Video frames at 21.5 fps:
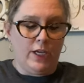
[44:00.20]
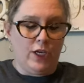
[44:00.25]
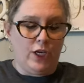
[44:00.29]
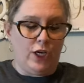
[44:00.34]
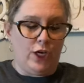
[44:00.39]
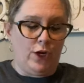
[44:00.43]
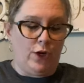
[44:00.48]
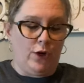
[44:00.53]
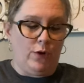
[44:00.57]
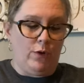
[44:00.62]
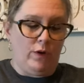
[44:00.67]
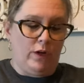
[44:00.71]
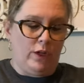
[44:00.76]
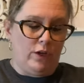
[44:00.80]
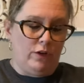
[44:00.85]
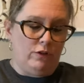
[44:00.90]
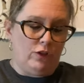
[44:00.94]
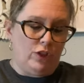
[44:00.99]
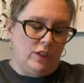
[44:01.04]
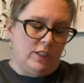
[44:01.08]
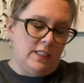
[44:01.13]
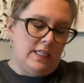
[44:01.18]
cute. You
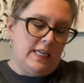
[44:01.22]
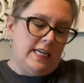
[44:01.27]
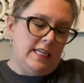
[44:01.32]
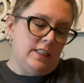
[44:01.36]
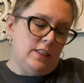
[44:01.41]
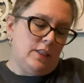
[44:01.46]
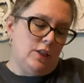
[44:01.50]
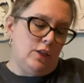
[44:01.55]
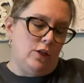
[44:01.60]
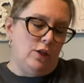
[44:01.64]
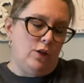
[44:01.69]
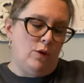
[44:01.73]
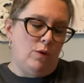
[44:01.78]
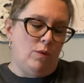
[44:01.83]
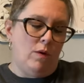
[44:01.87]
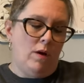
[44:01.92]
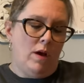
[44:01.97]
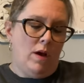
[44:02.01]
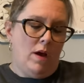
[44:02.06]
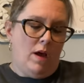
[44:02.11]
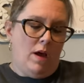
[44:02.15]
just need to